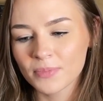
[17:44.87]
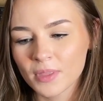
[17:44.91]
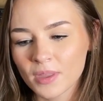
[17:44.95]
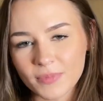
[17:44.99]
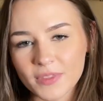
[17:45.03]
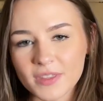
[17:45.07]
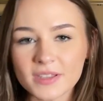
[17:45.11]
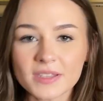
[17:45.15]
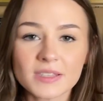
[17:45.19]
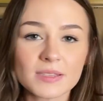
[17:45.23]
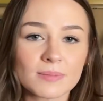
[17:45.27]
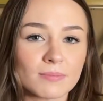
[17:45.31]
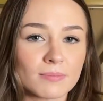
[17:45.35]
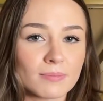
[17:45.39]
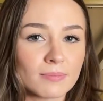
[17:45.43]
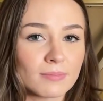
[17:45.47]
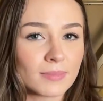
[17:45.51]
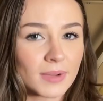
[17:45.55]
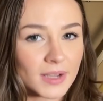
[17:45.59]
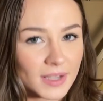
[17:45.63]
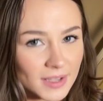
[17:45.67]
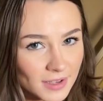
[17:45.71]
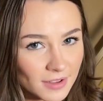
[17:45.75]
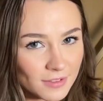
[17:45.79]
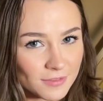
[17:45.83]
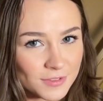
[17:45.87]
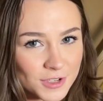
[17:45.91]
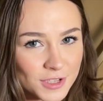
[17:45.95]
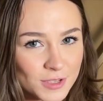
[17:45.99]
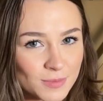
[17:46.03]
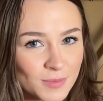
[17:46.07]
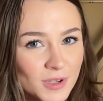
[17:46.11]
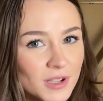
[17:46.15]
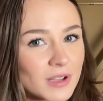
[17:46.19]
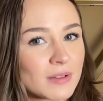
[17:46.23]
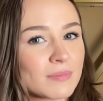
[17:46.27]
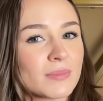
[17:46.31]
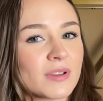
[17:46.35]
This might have just
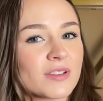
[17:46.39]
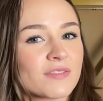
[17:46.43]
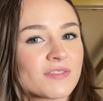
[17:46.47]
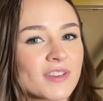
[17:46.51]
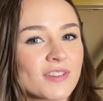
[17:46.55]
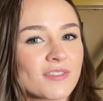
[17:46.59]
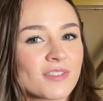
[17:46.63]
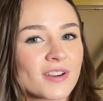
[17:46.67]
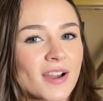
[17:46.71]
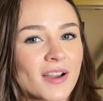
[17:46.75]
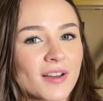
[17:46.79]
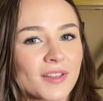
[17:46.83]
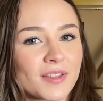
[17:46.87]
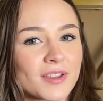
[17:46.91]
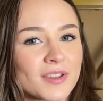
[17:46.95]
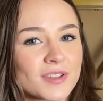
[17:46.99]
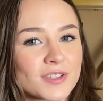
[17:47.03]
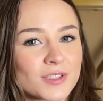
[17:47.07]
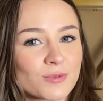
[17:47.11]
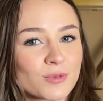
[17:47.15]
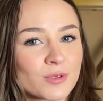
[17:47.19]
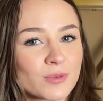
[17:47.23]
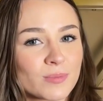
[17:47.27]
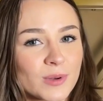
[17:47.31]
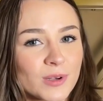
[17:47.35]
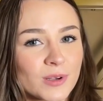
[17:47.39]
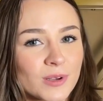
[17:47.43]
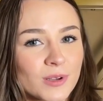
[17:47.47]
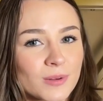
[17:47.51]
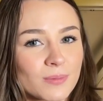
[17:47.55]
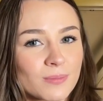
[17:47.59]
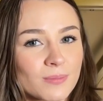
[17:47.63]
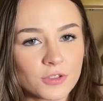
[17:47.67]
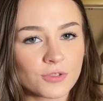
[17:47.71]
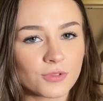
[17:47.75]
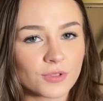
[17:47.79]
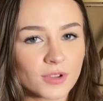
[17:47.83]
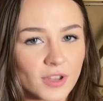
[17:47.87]
become my favorite Ali Hazelwood book.
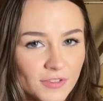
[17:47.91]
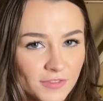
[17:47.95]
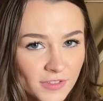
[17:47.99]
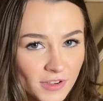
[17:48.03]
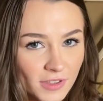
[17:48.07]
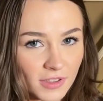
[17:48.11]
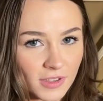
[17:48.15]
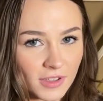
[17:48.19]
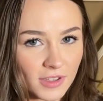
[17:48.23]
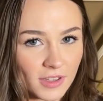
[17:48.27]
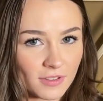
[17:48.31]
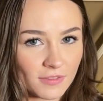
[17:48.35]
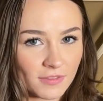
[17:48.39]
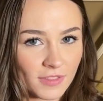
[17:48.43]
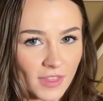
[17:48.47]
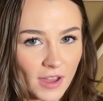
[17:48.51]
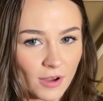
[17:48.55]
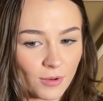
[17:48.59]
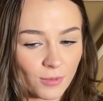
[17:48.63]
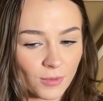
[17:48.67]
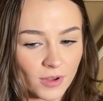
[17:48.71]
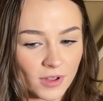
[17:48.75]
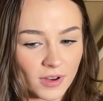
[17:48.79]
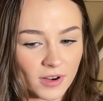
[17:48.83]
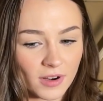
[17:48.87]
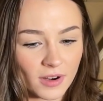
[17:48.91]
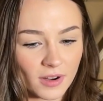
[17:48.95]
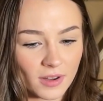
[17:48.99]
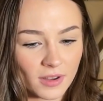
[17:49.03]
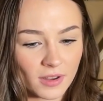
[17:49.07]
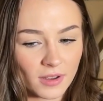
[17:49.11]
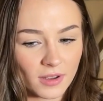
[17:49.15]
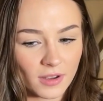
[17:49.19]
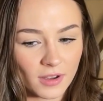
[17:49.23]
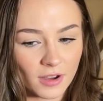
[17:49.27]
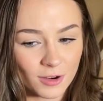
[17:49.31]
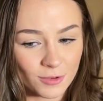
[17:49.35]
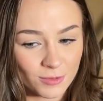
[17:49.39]
So definitely give that one
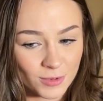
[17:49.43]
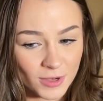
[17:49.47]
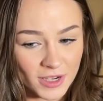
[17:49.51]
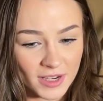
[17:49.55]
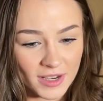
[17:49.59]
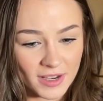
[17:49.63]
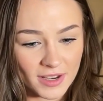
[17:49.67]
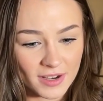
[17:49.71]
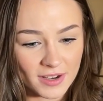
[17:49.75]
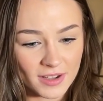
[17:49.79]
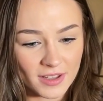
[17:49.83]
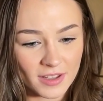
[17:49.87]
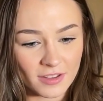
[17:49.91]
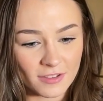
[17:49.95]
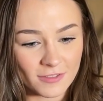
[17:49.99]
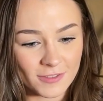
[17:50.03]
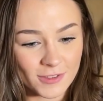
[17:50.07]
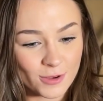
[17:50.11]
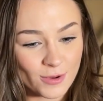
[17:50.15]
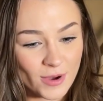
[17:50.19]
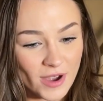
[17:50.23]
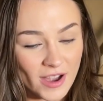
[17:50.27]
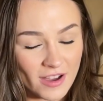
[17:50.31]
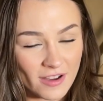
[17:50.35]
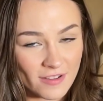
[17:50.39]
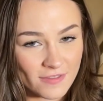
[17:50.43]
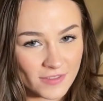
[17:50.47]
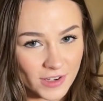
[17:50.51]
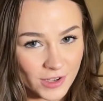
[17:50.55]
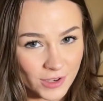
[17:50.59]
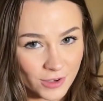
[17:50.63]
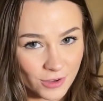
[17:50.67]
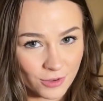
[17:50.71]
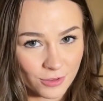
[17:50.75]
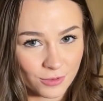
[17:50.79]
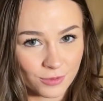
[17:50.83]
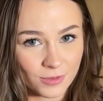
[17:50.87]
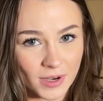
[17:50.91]
a read if you haven't
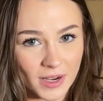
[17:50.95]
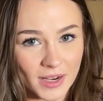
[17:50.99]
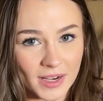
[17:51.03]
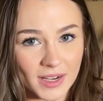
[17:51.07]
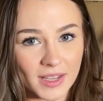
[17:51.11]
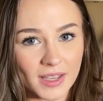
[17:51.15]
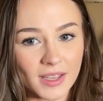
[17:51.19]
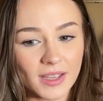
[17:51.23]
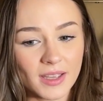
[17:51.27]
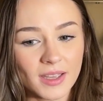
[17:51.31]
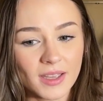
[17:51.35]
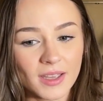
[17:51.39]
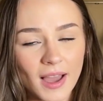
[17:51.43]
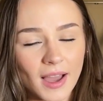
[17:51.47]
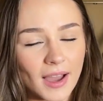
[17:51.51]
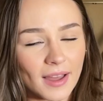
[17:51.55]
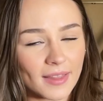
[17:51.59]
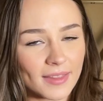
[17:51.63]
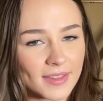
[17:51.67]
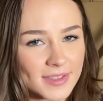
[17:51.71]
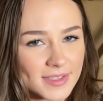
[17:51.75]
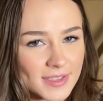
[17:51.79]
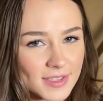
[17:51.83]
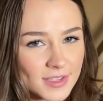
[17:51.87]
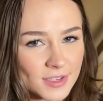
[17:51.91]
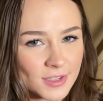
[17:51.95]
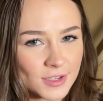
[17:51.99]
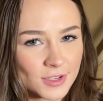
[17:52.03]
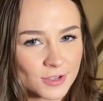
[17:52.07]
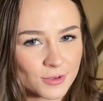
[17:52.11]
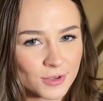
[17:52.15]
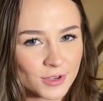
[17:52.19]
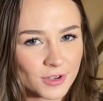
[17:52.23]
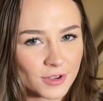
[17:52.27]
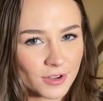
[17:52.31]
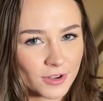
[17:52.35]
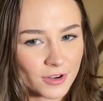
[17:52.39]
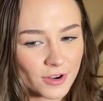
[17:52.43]
already. I listened to
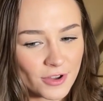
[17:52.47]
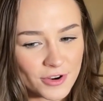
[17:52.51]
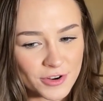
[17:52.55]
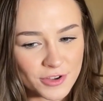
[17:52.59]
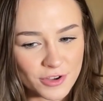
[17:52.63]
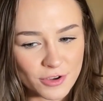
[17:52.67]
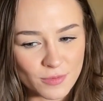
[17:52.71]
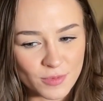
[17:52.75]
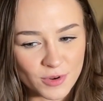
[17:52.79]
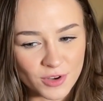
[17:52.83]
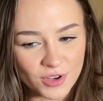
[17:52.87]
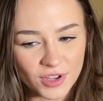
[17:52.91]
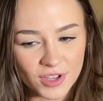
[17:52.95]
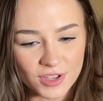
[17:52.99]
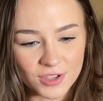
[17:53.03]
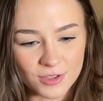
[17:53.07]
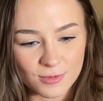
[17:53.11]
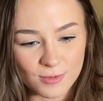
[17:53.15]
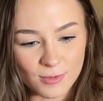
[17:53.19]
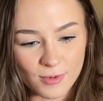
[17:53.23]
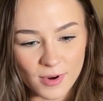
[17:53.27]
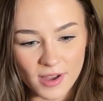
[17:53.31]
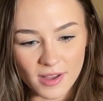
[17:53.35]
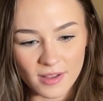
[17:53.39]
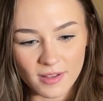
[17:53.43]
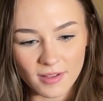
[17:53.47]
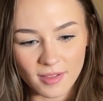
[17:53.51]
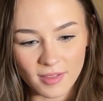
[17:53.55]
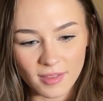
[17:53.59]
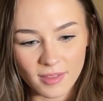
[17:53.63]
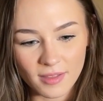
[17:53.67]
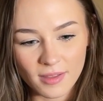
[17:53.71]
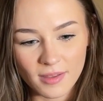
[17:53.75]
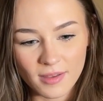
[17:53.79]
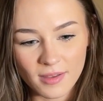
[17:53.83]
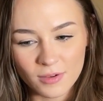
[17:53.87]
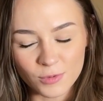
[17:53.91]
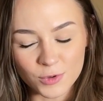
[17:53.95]
it on audiobook as
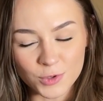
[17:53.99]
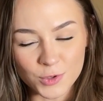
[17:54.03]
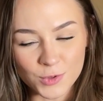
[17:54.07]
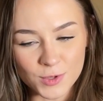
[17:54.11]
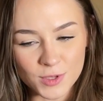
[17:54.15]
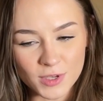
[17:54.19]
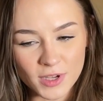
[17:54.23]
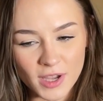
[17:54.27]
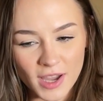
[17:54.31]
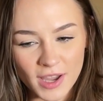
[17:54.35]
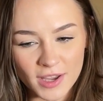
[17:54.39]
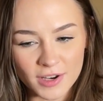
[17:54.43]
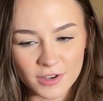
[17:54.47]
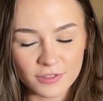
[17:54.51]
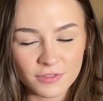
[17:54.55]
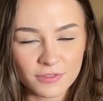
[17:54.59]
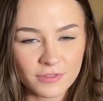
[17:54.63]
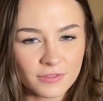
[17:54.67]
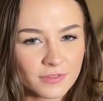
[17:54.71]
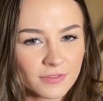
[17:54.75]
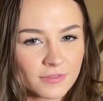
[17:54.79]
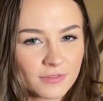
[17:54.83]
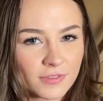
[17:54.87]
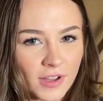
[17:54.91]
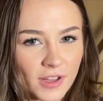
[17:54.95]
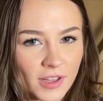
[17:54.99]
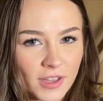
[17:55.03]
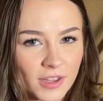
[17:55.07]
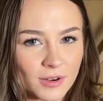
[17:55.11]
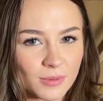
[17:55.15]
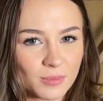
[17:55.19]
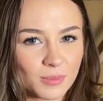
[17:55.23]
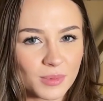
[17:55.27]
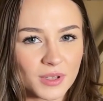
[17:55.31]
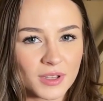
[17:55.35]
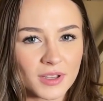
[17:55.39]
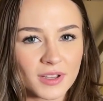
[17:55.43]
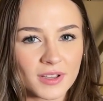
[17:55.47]
well, which was kind of fun
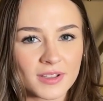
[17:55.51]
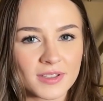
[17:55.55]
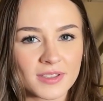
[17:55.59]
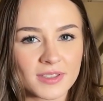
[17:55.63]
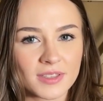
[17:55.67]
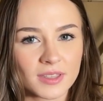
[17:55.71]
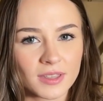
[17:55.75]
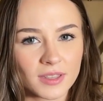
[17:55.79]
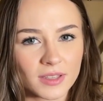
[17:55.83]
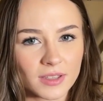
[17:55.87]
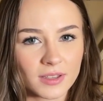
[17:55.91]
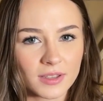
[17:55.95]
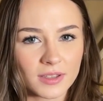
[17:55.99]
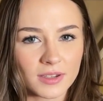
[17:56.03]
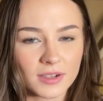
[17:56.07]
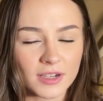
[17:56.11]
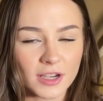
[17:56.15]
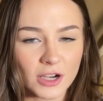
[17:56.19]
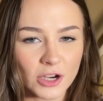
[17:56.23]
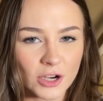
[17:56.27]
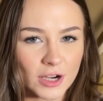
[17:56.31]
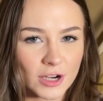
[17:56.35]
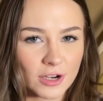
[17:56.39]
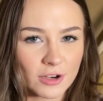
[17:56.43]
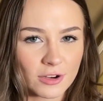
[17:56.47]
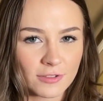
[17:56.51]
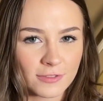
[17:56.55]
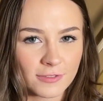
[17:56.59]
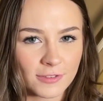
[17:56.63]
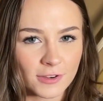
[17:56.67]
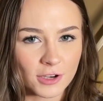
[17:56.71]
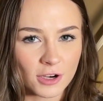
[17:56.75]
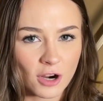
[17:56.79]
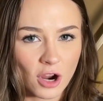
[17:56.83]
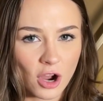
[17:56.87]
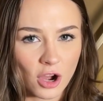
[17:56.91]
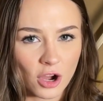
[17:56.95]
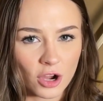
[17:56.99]
because the narrator for
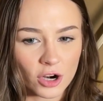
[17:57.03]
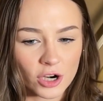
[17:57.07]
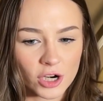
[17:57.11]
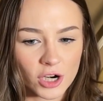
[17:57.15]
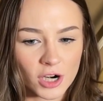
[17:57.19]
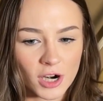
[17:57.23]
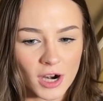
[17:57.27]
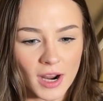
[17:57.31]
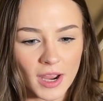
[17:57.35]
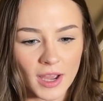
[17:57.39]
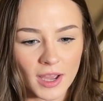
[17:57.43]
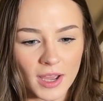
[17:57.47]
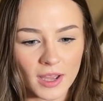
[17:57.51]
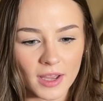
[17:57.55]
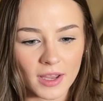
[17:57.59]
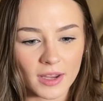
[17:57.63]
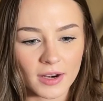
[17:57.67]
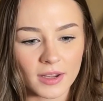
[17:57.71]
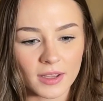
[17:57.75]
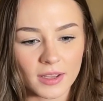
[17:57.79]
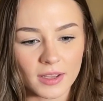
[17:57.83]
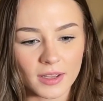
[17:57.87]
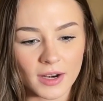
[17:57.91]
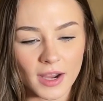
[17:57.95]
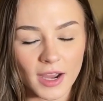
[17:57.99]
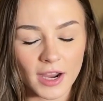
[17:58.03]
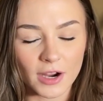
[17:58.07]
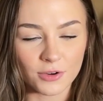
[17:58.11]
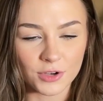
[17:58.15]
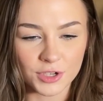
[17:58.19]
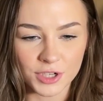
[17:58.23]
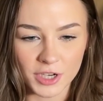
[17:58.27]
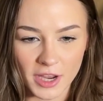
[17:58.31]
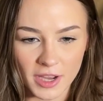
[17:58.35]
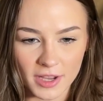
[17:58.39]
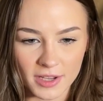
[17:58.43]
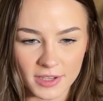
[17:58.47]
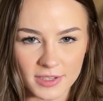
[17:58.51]
Connor had an Irish
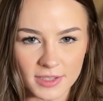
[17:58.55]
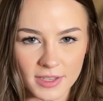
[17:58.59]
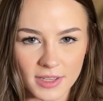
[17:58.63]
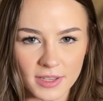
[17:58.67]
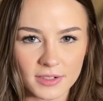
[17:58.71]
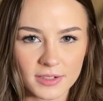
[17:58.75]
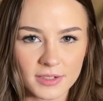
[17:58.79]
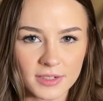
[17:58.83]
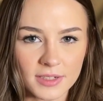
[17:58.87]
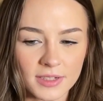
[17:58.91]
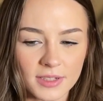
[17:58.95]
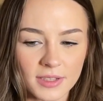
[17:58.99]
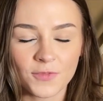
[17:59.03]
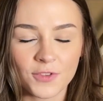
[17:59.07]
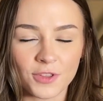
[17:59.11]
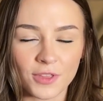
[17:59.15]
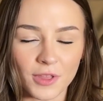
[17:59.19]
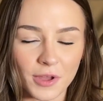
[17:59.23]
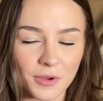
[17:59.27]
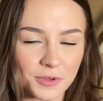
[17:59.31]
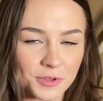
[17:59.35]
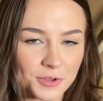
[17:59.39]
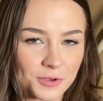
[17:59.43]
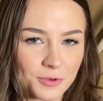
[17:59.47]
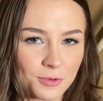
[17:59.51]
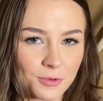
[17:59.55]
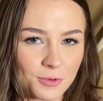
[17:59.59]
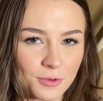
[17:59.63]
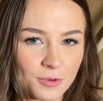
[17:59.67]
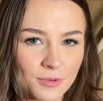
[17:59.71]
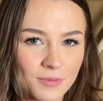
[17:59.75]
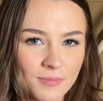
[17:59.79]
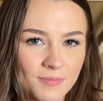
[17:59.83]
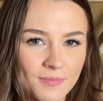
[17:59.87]
accent, so that was cool.